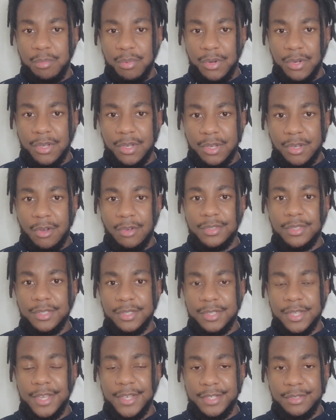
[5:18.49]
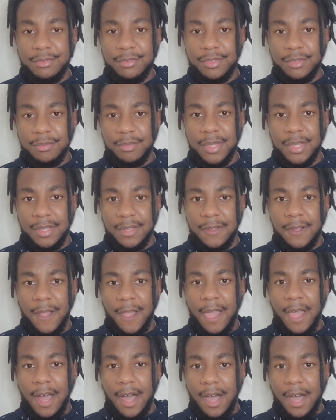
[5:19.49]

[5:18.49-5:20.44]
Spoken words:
book a consultation with me,